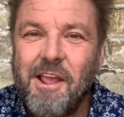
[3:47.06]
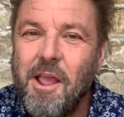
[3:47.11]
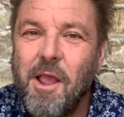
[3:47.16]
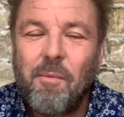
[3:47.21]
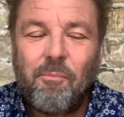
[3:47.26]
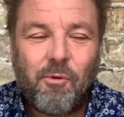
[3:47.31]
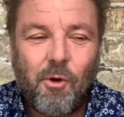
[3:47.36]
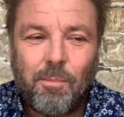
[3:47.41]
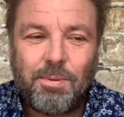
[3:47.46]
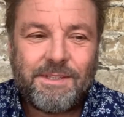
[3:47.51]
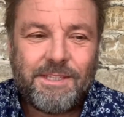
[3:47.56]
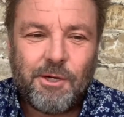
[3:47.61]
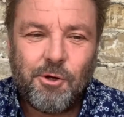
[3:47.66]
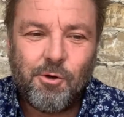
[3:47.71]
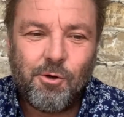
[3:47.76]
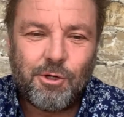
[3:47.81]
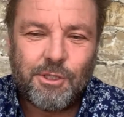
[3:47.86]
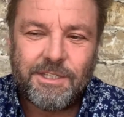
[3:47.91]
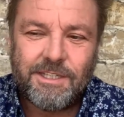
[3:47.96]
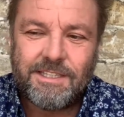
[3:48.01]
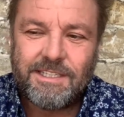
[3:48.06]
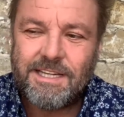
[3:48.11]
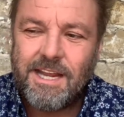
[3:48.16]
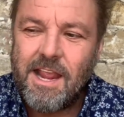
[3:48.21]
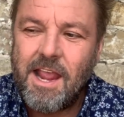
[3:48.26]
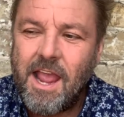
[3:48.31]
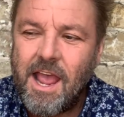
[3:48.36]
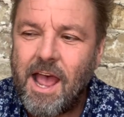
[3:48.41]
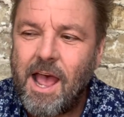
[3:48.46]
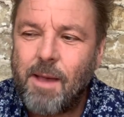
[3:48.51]
property auctions.
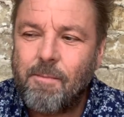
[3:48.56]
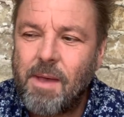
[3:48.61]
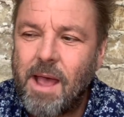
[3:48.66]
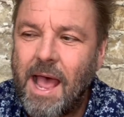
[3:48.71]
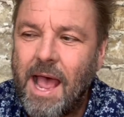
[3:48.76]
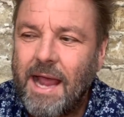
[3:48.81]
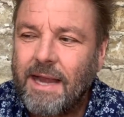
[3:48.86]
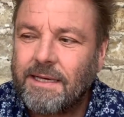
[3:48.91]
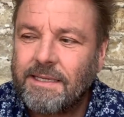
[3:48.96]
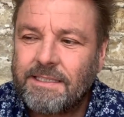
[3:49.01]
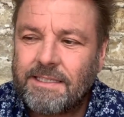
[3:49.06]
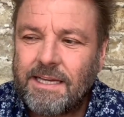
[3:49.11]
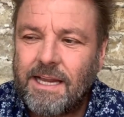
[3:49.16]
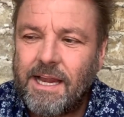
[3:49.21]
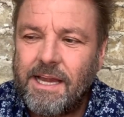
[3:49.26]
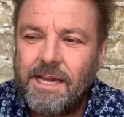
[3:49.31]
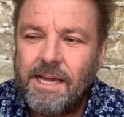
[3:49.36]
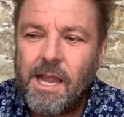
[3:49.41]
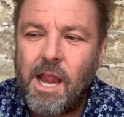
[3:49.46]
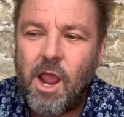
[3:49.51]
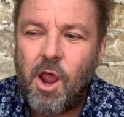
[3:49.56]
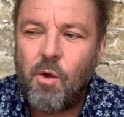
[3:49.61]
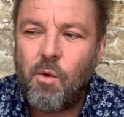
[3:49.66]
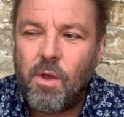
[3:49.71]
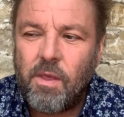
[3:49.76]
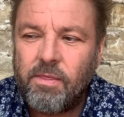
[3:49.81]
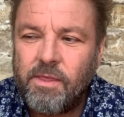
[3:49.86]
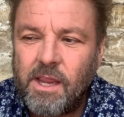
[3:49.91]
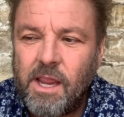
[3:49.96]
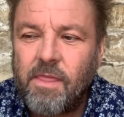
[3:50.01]
And, you know,
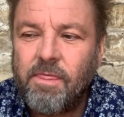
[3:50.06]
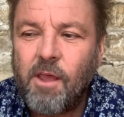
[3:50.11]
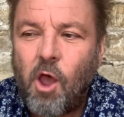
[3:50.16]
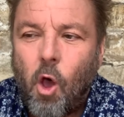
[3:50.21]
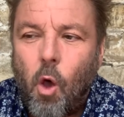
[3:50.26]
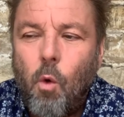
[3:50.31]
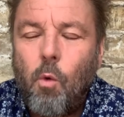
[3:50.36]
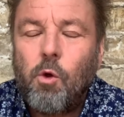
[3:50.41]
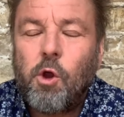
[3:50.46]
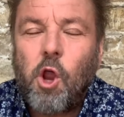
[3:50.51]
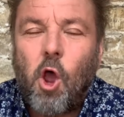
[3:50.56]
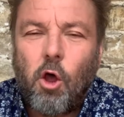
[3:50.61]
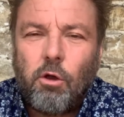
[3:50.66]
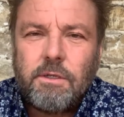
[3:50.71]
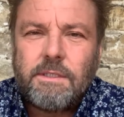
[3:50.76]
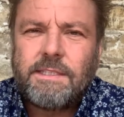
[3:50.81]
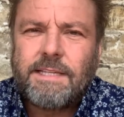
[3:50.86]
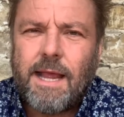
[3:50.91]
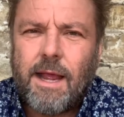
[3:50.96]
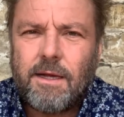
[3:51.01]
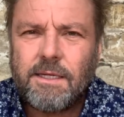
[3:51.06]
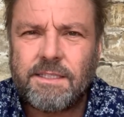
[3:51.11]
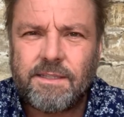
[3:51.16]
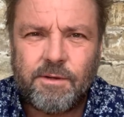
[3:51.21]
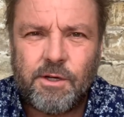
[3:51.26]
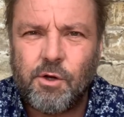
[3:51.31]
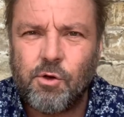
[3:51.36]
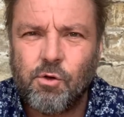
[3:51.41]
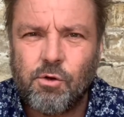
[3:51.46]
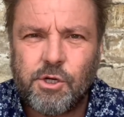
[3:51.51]
the whole concept of
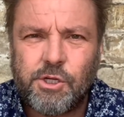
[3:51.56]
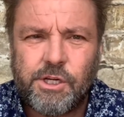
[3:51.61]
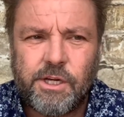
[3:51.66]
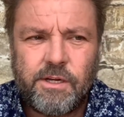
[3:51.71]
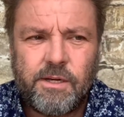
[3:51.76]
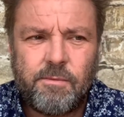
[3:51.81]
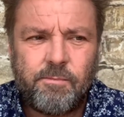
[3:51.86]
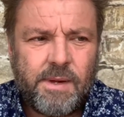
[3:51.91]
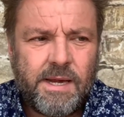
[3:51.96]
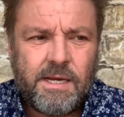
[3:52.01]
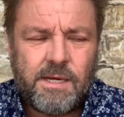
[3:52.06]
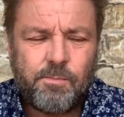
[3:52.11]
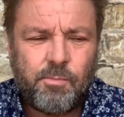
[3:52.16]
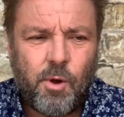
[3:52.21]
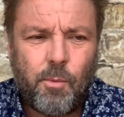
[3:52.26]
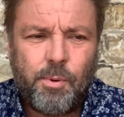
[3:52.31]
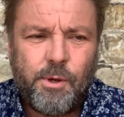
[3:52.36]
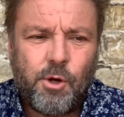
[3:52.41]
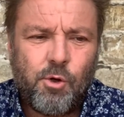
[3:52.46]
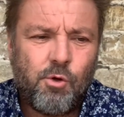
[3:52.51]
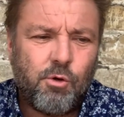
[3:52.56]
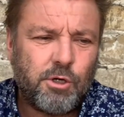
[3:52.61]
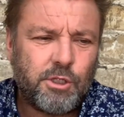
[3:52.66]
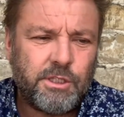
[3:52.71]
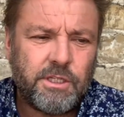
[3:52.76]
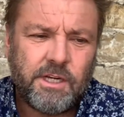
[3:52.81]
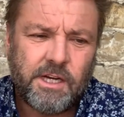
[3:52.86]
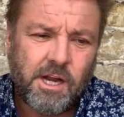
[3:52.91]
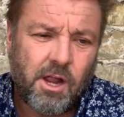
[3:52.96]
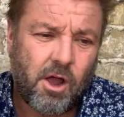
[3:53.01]
an auction, be it a property
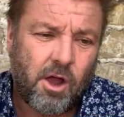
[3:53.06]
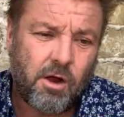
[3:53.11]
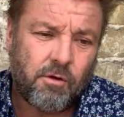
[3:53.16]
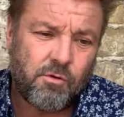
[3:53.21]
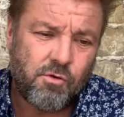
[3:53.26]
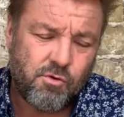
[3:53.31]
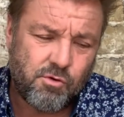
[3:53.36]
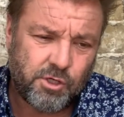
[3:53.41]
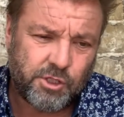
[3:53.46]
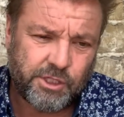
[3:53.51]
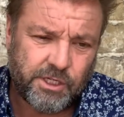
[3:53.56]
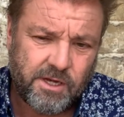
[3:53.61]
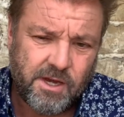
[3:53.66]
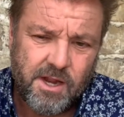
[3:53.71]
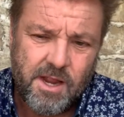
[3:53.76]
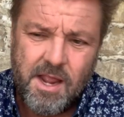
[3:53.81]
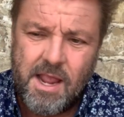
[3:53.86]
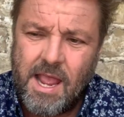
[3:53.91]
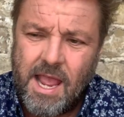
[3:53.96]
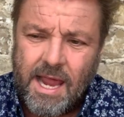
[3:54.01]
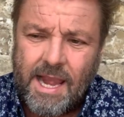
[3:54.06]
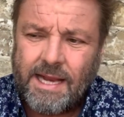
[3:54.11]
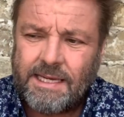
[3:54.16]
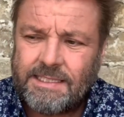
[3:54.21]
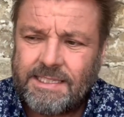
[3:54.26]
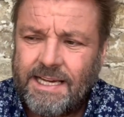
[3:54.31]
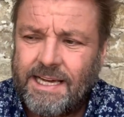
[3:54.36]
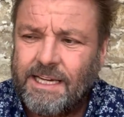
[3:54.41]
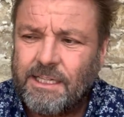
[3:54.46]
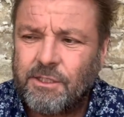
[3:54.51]
auction, a car auction, an
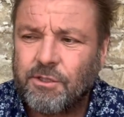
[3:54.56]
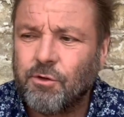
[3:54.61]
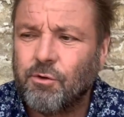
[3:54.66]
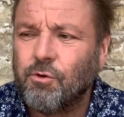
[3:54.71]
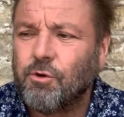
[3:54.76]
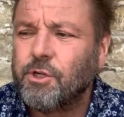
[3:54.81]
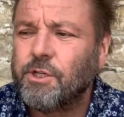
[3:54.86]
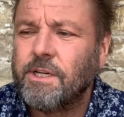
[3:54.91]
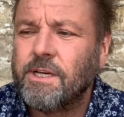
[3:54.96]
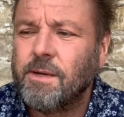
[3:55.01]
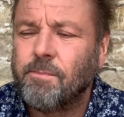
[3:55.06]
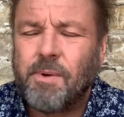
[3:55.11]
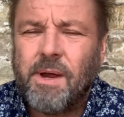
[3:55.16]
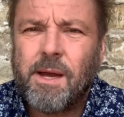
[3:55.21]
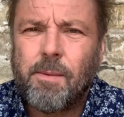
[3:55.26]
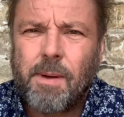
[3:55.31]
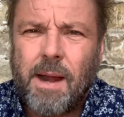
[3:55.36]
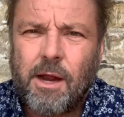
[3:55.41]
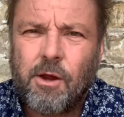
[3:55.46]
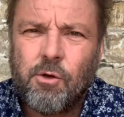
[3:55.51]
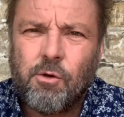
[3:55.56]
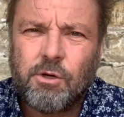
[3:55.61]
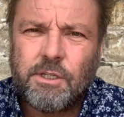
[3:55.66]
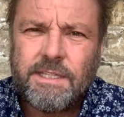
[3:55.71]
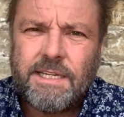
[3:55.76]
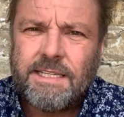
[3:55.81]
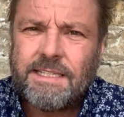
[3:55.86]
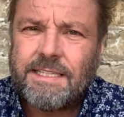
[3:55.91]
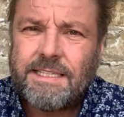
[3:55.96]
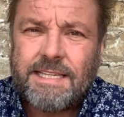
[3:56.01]
antiques auction, a bric-a-brac
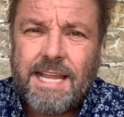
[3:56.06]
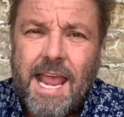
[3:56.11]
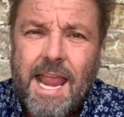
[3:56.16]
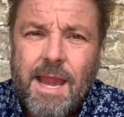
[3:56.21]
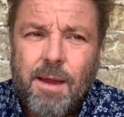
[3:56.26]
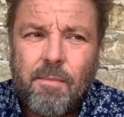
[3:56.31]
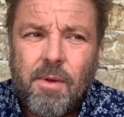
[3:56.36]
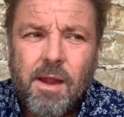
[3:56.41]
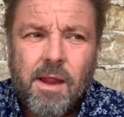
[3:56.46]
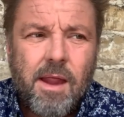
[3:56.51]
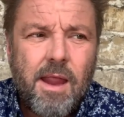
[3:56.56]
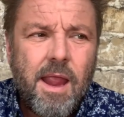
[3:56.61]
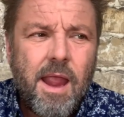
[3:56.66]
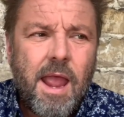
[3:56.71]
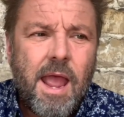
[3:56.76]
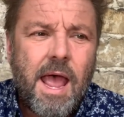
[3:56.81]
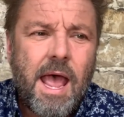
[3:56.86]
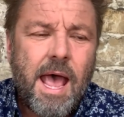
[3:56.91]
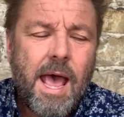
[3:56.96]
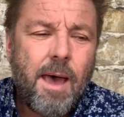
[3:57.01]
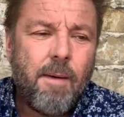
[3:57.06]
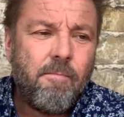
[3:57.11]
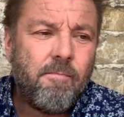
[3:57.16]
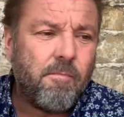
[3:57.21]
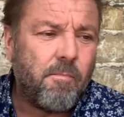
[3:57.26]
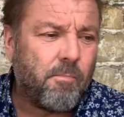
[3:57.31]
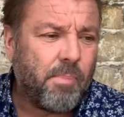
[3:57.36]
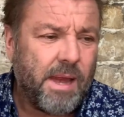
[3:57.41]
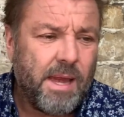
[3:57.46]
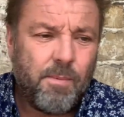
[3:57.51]
auction, is the same.
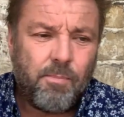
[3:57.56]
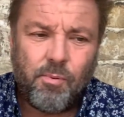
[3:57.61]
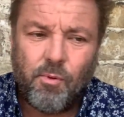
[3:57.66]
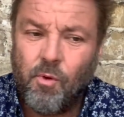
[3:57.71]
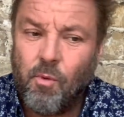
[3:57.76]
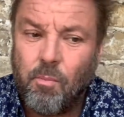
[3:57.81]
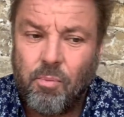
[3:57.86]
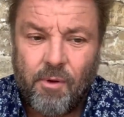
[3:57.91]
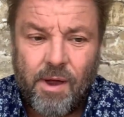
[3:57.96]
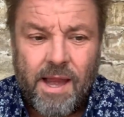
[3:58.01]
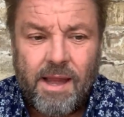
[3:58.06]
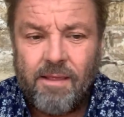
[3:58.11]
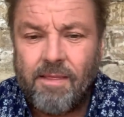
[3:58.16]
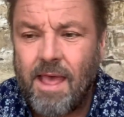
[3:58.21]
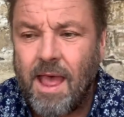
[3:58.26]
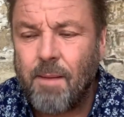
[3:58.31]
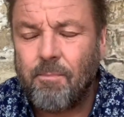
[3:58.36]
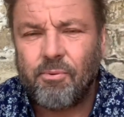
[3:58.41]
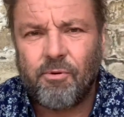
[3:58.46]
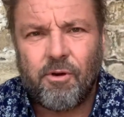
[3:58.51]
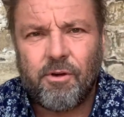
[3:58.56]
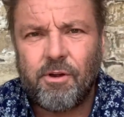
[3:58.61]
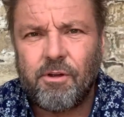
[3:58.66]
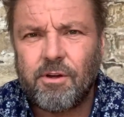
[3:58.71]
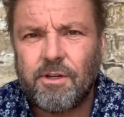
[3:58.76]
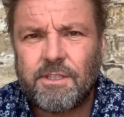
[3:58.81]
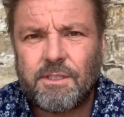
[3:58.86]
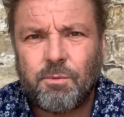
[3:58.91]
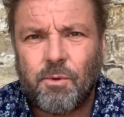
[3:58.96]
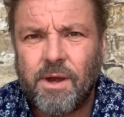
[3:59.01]
People bring their
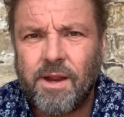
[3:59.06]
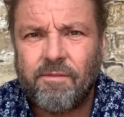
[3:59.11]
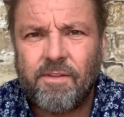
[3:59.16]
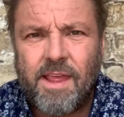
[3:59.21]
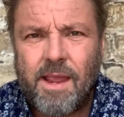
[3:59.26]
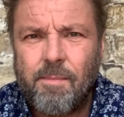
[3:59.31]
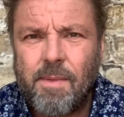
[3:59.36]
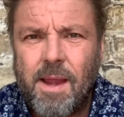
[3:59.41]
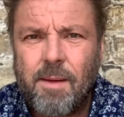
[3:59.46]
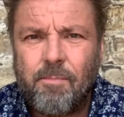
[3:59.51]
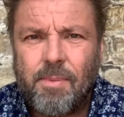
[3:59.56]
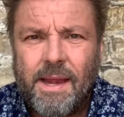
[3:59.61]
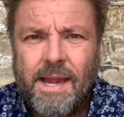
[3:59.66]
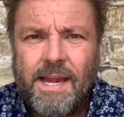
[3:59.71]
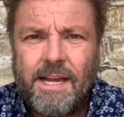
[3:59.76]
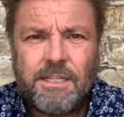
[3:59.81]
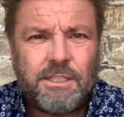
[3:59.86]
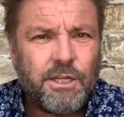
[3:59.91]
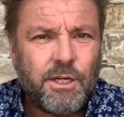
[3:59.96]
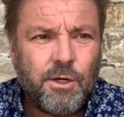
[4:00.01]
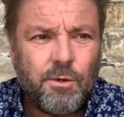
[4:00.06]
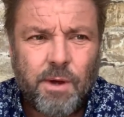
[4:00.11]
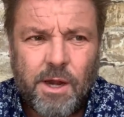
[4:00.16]
products, whatever they may be, to